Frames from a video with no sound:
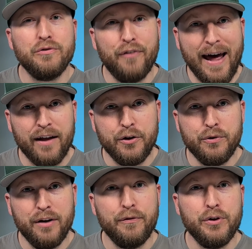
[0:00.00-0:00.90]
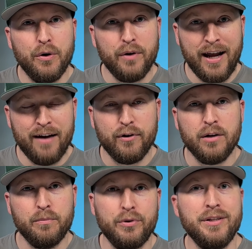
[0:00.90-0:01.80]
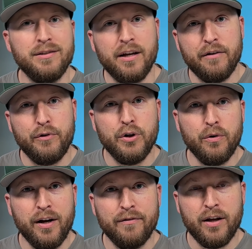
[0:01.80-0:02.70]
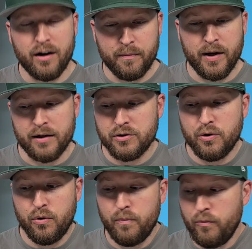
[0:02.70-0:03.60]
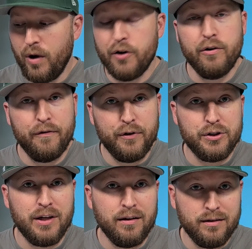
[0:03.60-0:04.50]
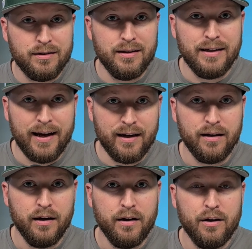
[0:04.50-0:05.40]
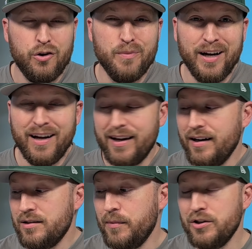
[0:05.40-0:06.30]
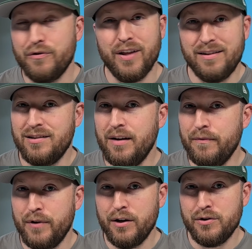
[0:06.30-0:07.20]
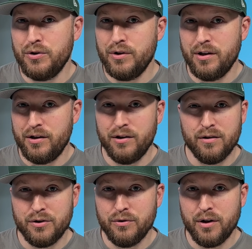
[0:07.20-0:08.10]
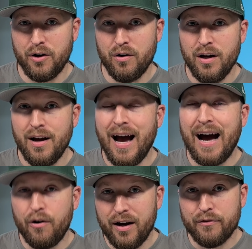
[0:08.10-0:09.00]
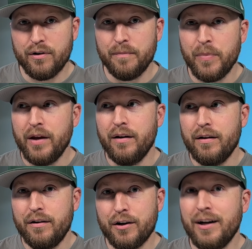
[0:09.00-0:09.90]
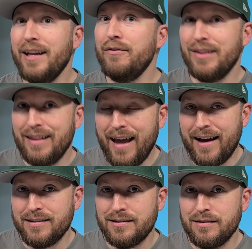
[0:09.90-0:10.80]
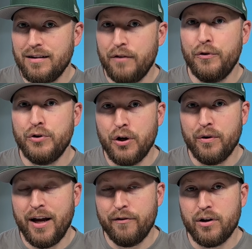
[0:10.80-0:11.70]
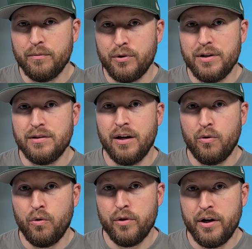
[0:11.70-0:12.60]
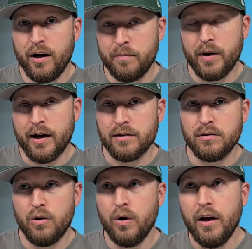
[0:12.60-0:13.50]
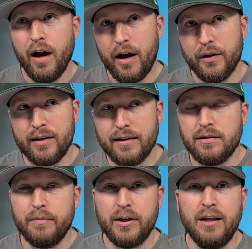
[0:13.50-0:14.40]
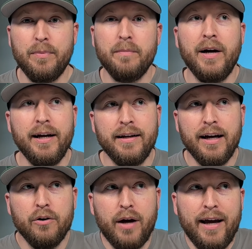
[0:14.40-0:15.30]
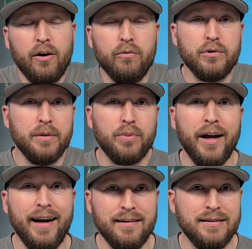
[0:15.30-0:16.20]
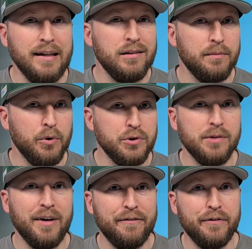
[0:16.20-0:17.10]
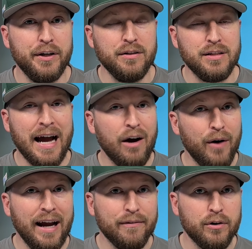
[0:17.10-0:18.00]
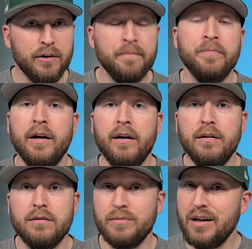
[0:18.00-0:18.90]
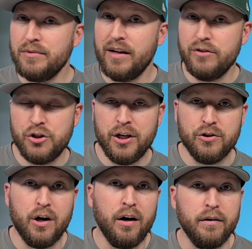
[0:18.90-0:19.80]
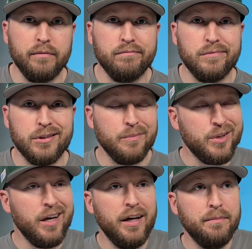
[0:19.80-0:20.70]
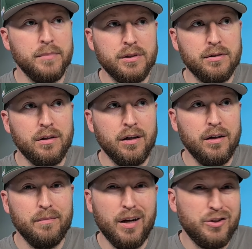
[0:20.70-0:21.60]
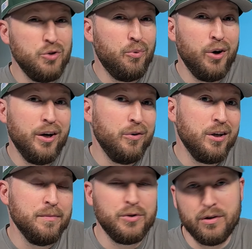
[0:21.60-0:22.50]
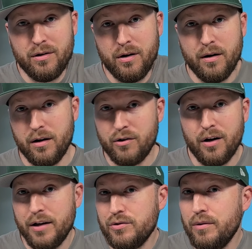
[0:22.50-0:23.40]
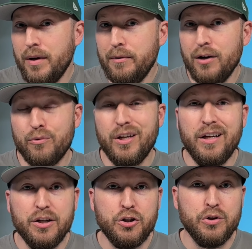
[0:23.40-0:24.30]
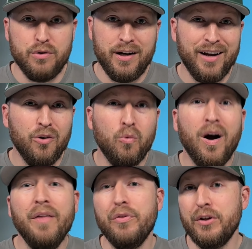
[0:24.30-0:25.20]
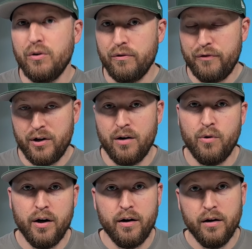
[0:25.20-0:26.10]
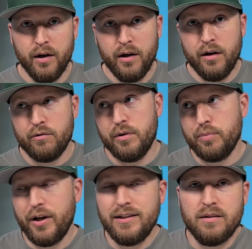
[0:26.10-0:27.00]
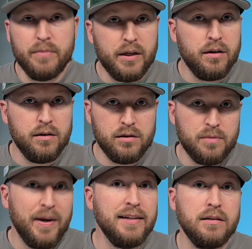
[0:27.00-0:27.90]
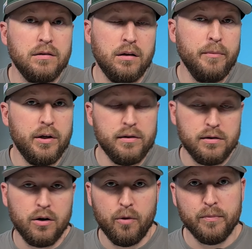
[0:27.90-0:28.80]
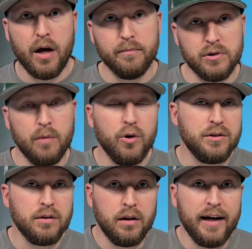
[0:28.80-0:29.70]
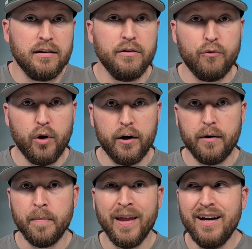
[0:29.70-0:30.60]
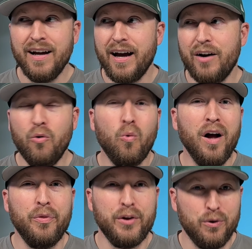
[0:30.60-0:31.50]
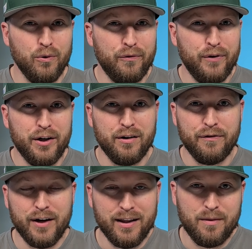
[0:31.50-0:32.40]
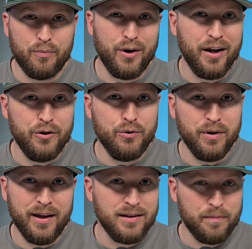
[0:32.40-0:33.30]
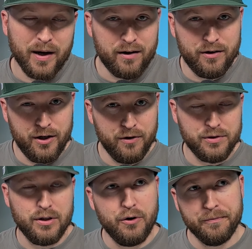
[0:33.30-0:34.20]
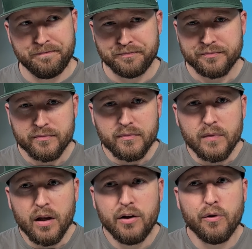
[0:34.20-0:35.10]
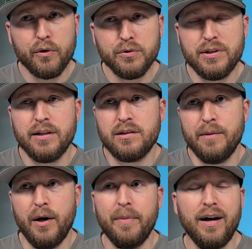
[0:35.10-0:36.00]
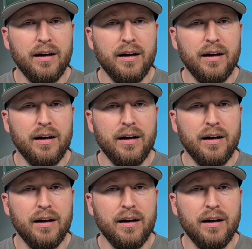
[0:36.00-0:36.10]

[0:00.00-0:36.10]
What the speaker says: value if you don't have a complete set, if you don't have that art box. So while if you're selling today, you might not get as much for that same figure as you did a year or two ago. However, you're gonna get even less if you don't have a complete set or the art box. So I think that's something to keep in mind. Now, I don't really plan on selling most of my figures. However, sometimes I have a change of heart. Sometimes a 2.0 comes across, or maybe a reissue, and I don't want the old figure. I want to replace it because space is limited. So I'm somewhat selective where I don't want the old figure if I get the brand new one that's better, you know. So, you know, those things come up.